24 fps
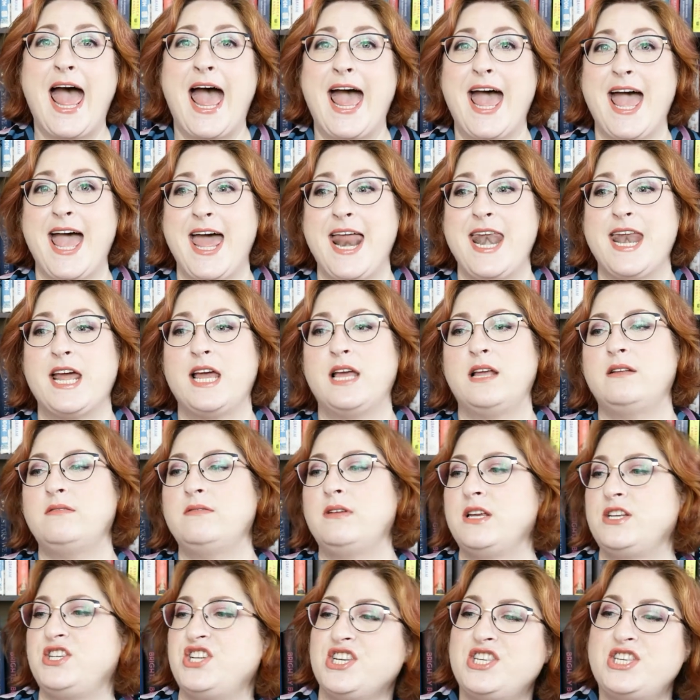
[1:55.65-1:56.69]
And
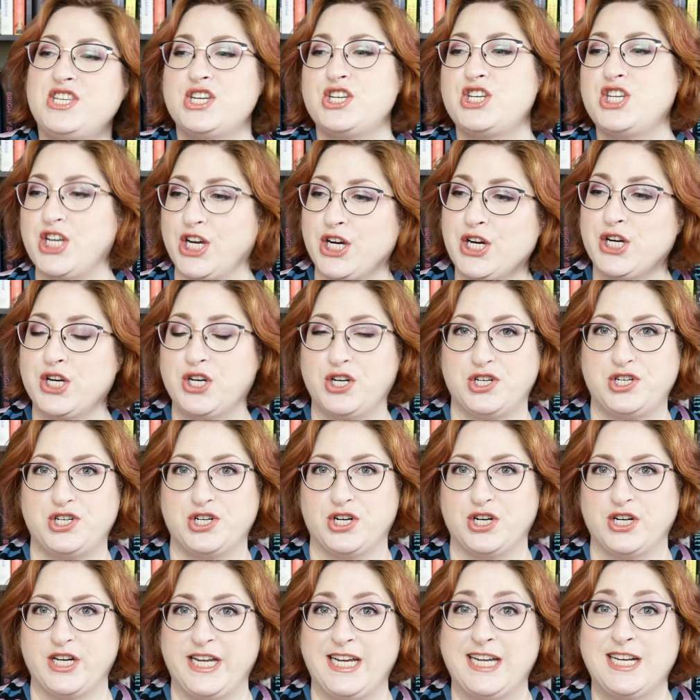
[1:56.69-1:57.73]
just to share her
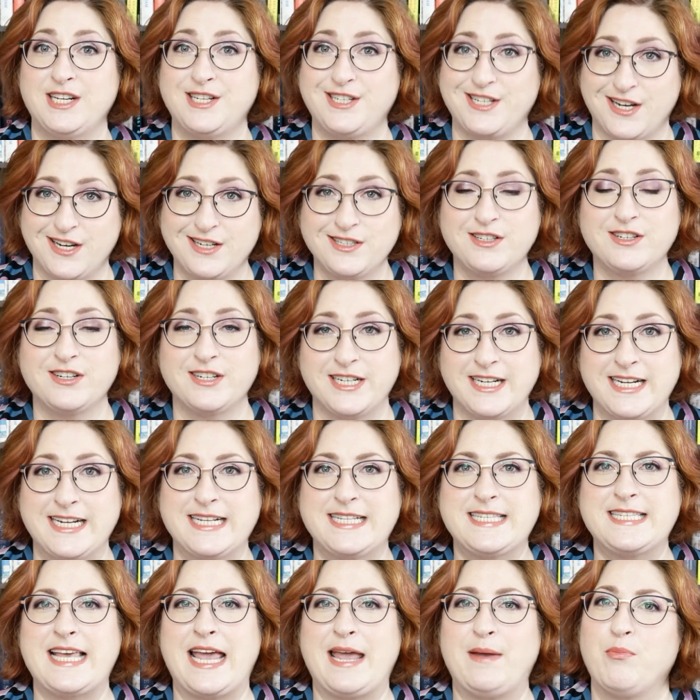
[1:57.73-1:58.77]
journey, Dawn
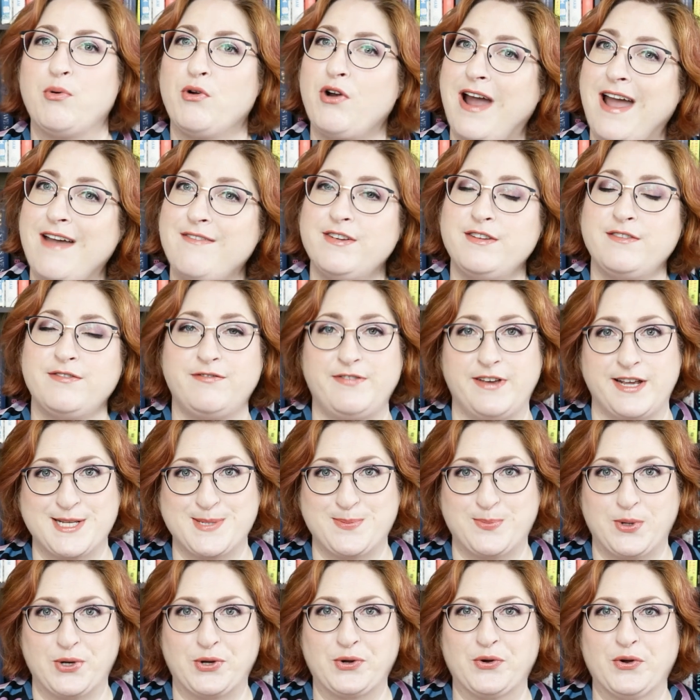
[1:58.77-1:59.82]
creates a private
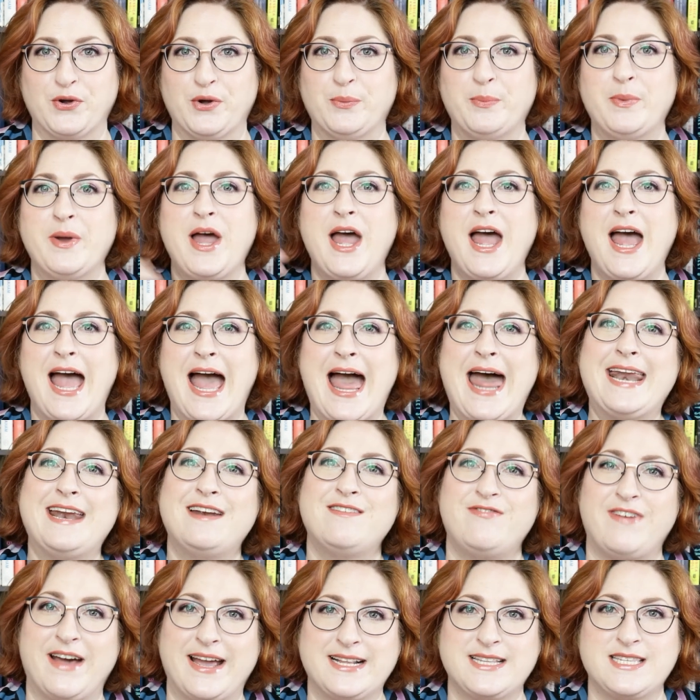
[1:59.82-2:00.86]
Facebook group and
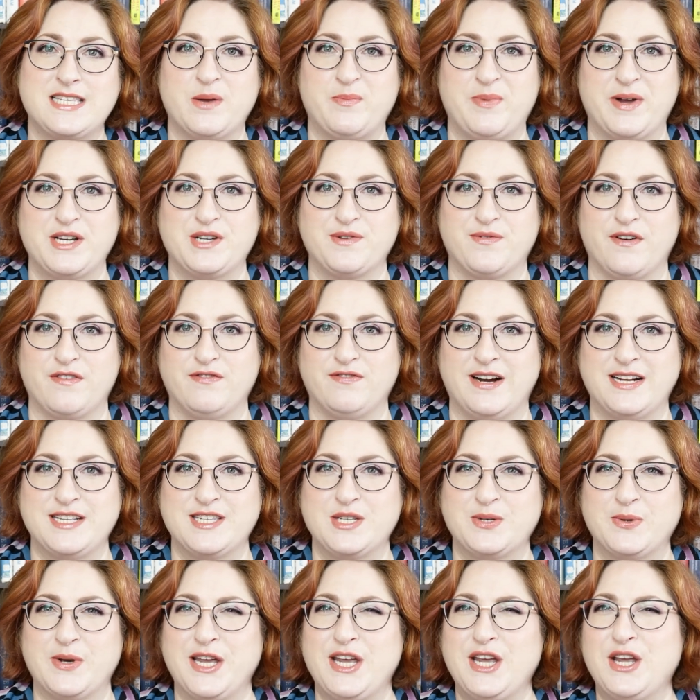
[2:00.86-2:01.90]
invites a bunch of her friends
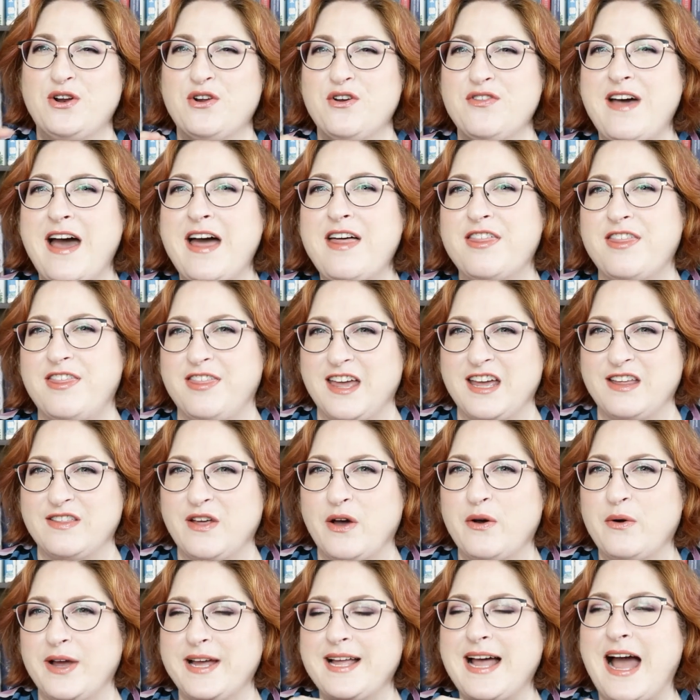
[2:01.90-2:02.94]
to it. You know that thing
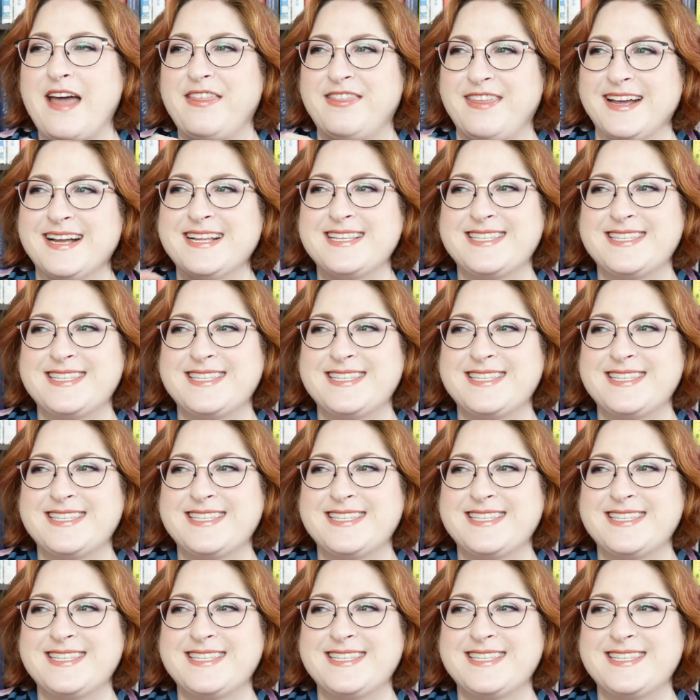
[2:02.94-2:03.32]
though? I think